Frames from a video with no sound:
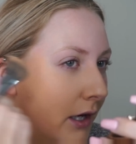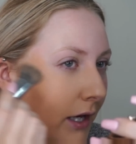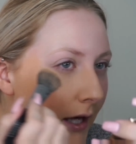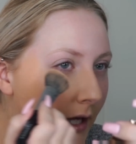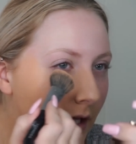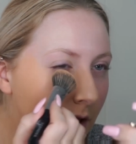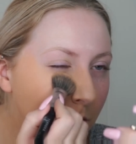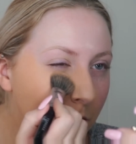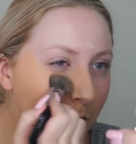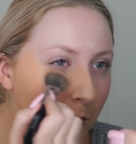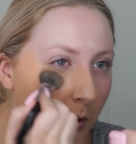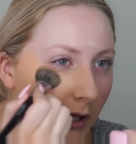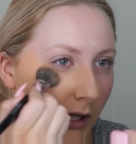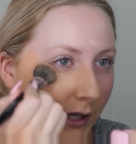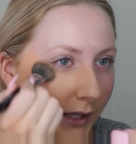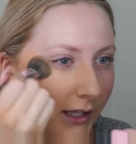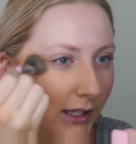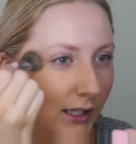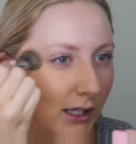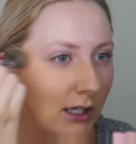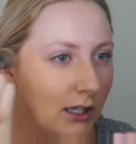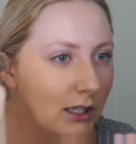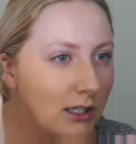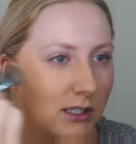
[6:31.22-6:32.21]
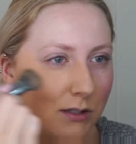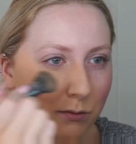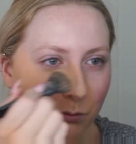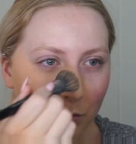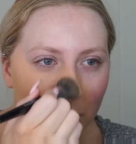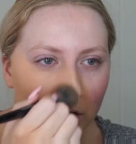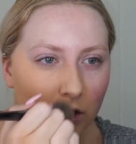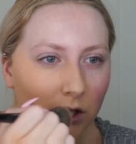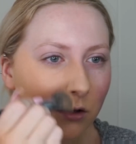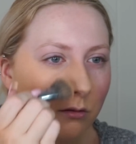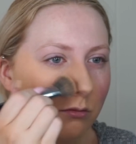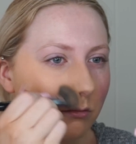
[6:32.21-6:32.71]
it's
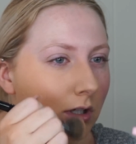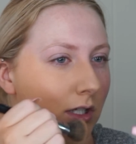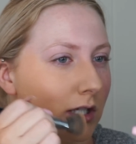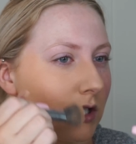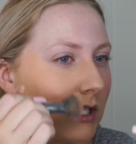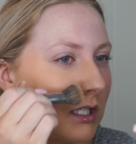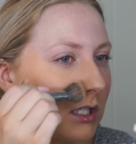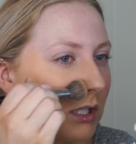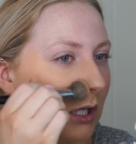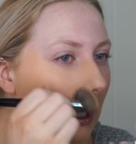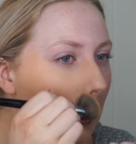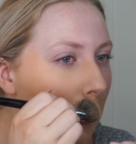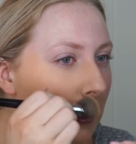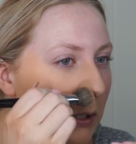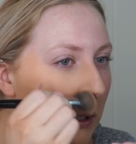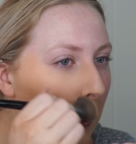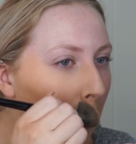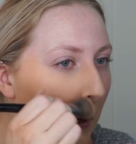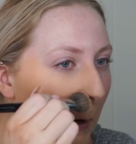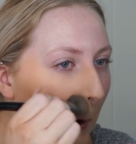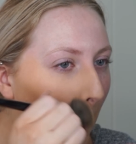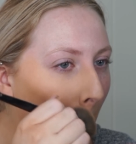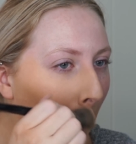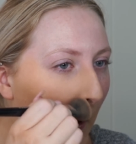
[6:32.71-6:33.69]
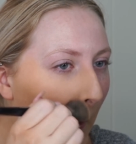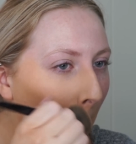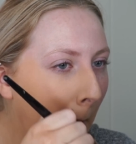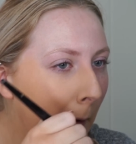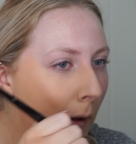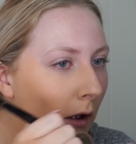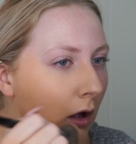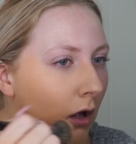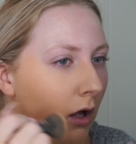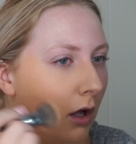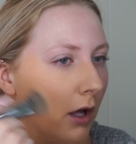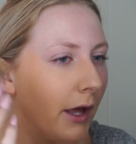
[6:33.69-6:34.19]
making my skin look
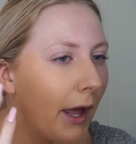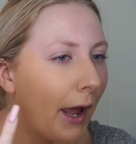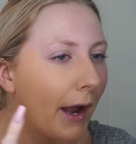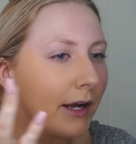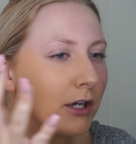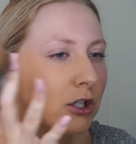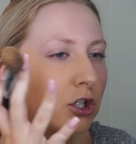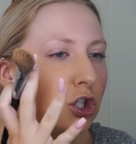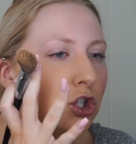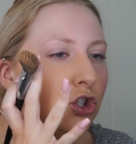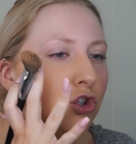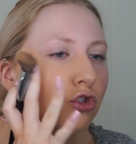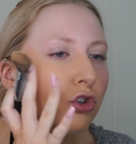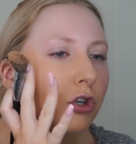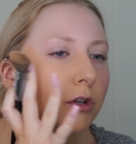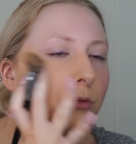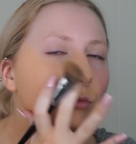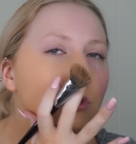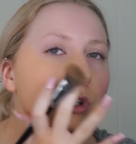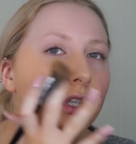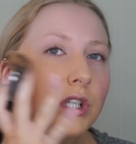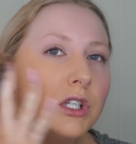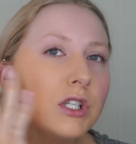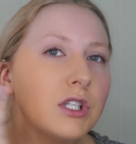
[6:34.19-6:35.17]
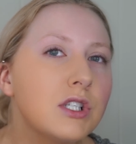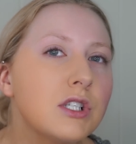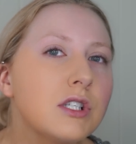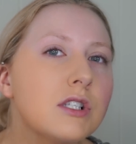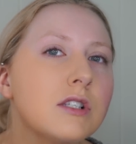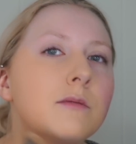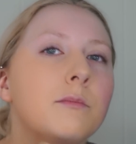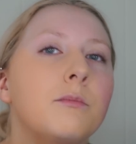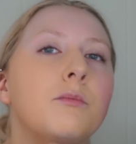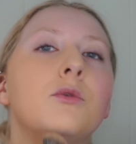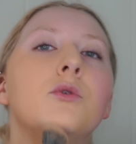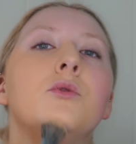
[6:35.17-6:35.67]
extremely
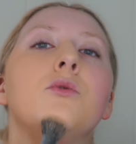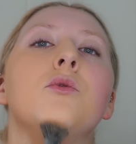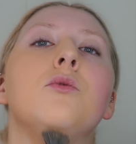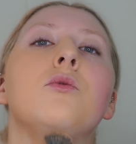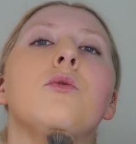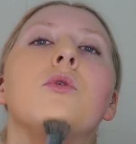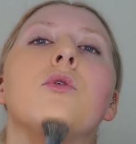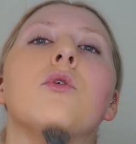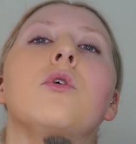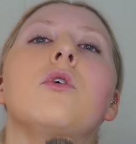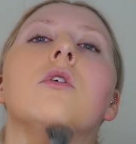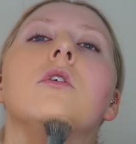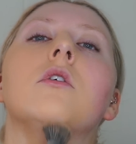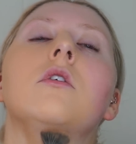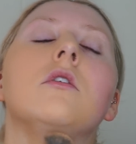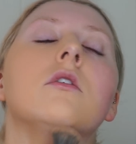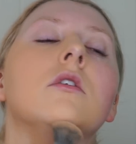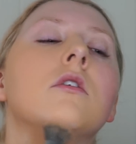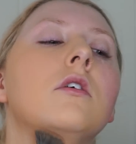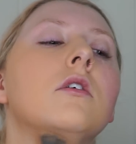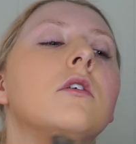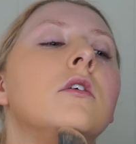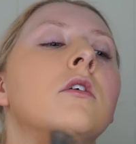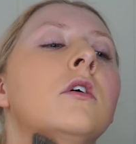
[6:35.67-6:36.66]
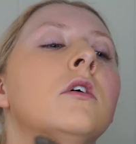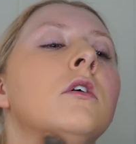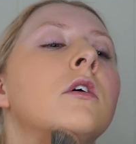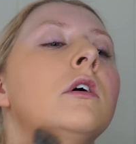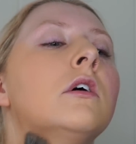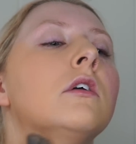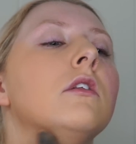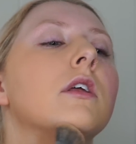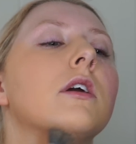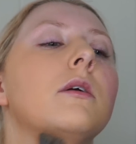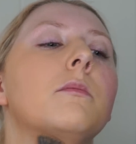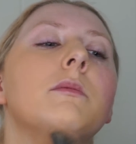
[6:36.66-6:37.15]
smooth.
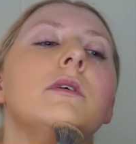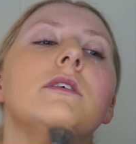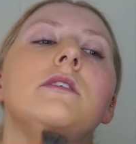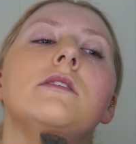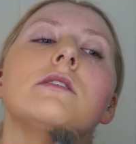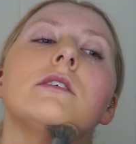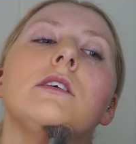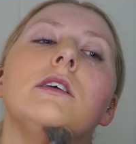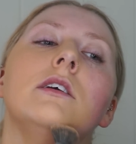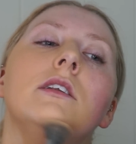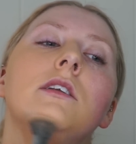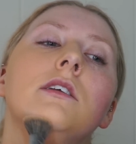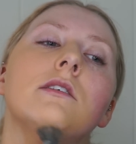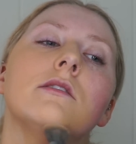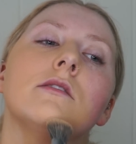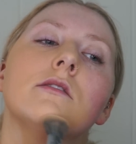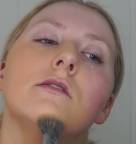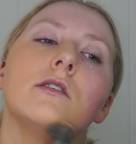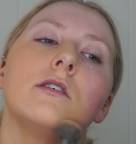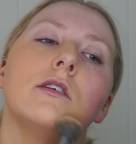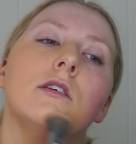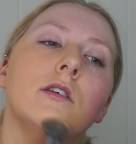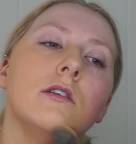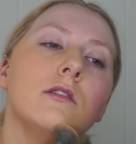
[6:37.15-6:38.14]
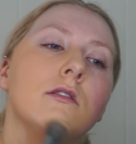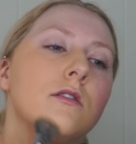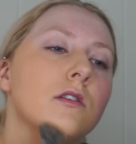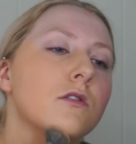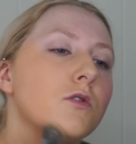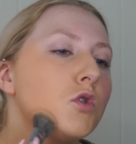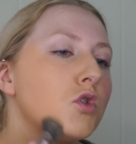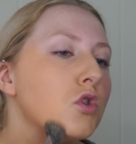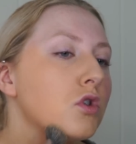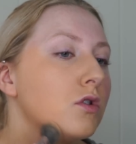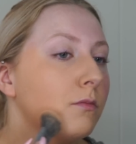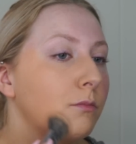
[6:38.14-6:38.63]
Like my skin is looking
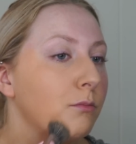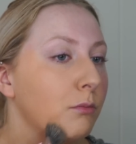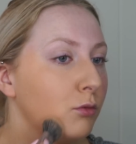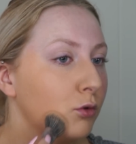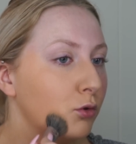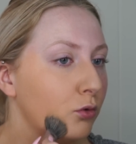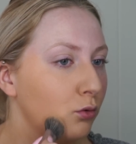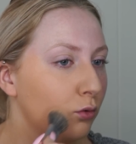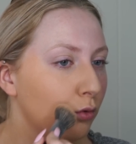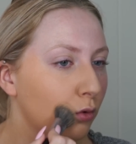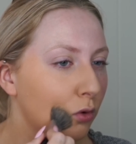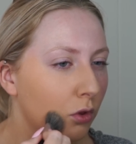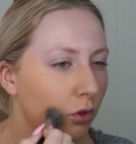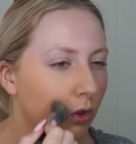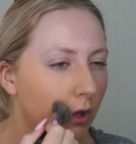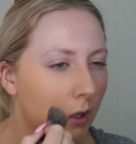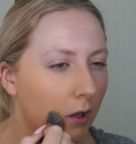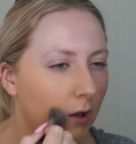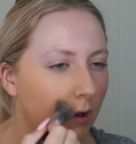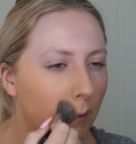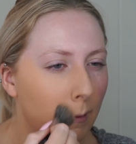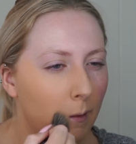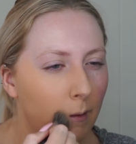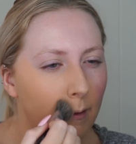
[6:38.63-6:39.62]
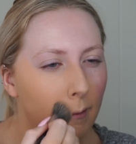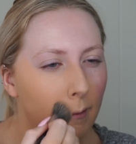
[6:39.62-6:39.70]
smooth, like